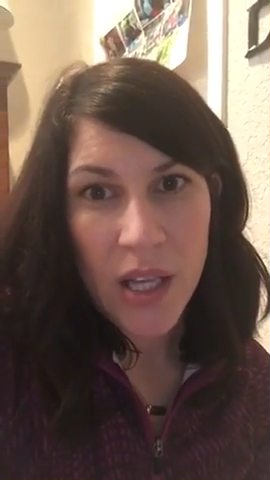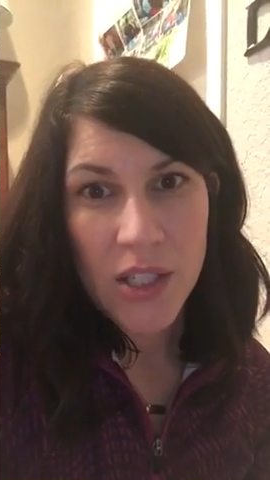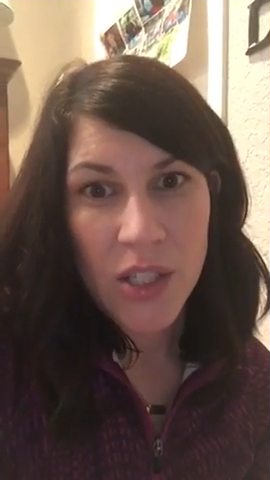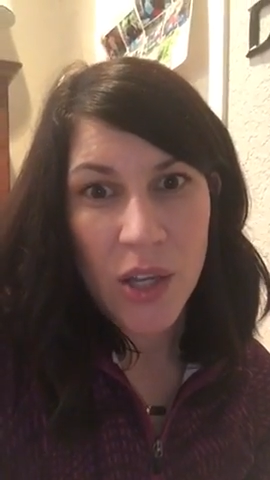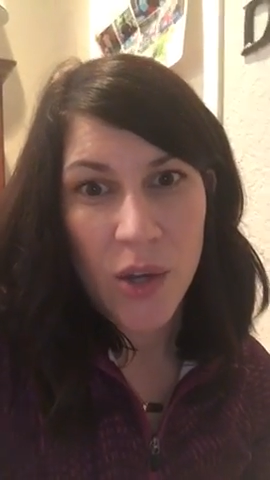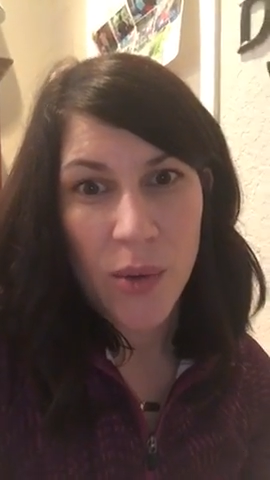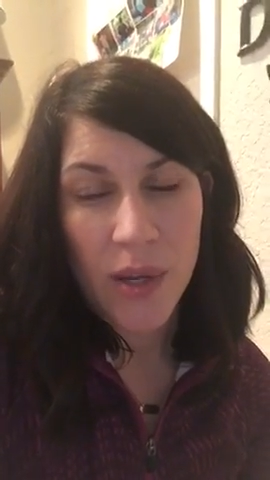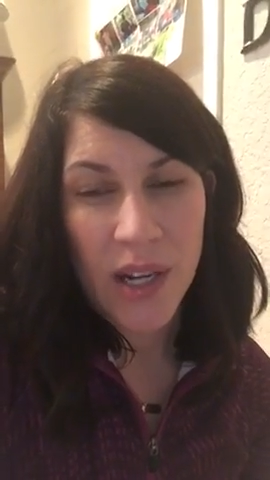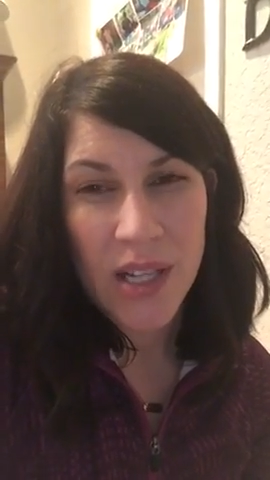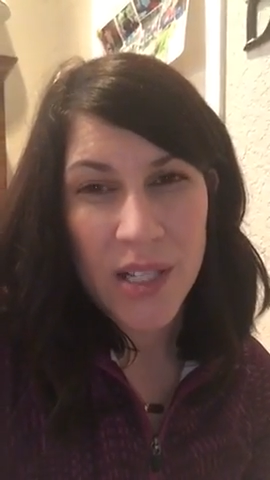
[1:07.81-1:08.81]
So,
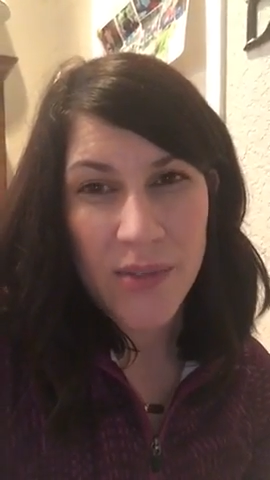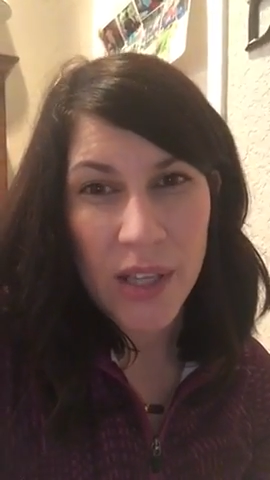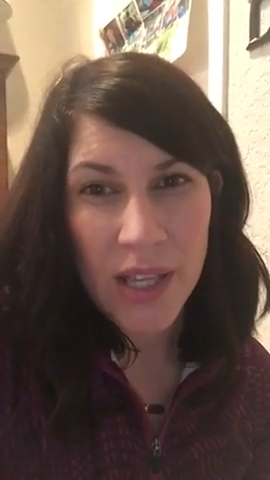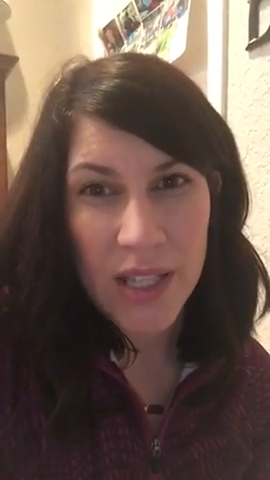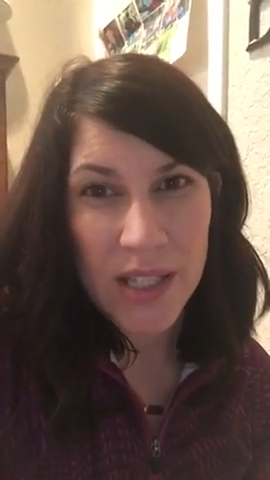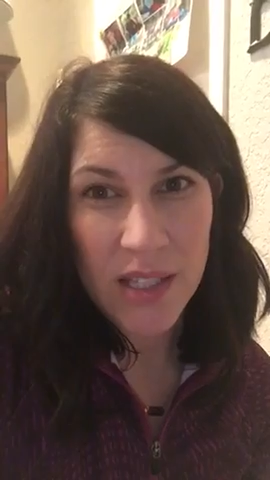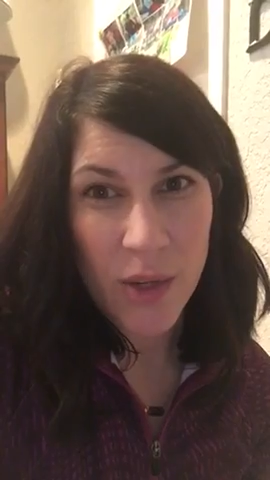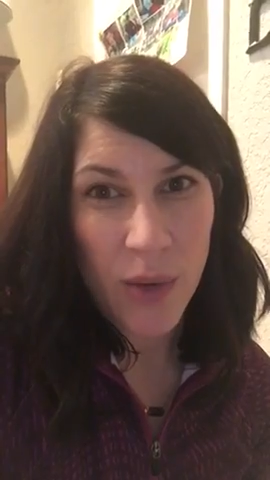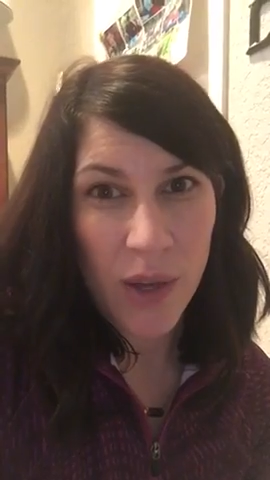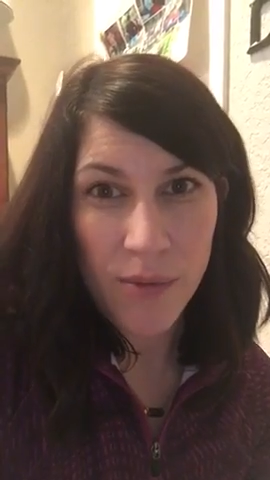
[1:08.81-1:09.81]
and I just feel like this is
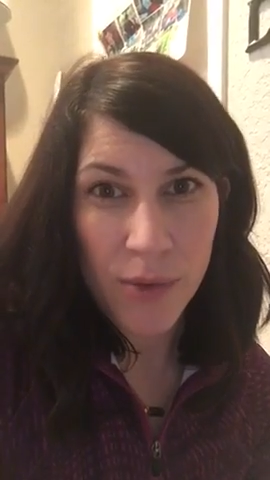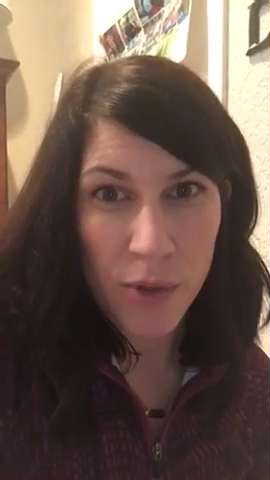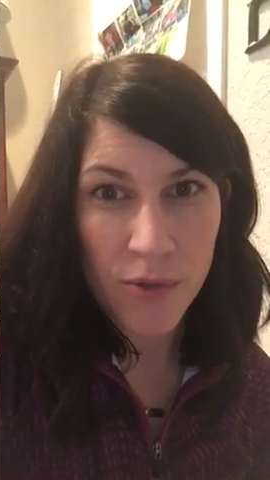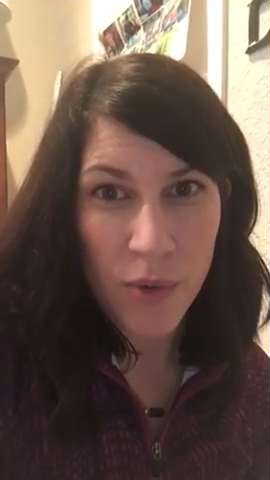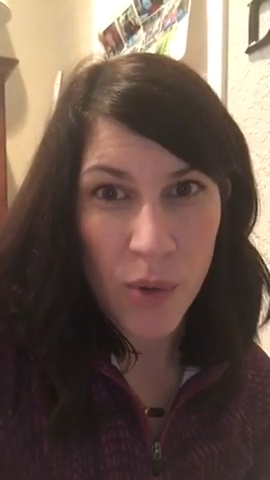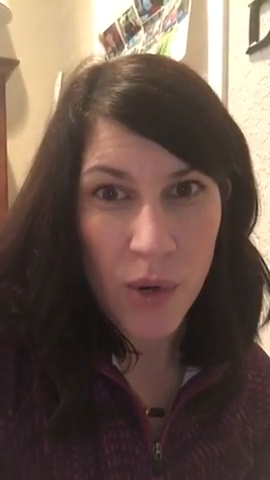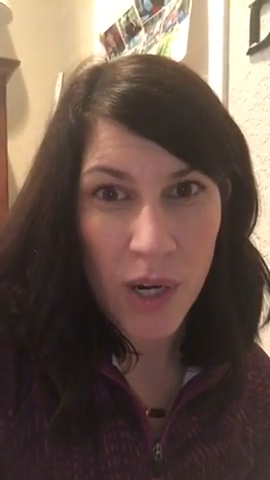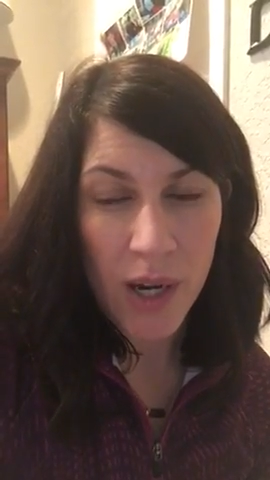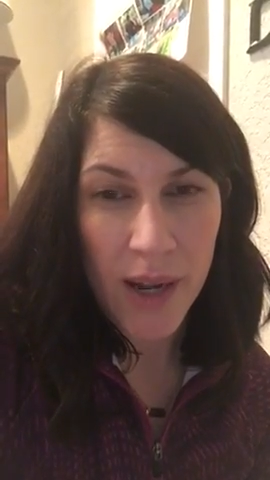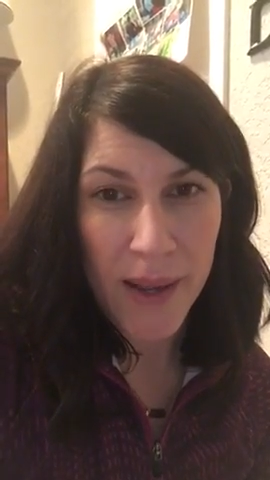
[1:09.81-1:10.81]
so helpful
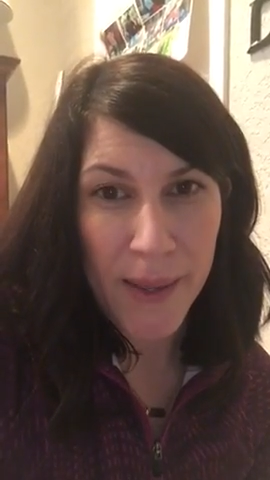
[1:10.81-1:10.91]
for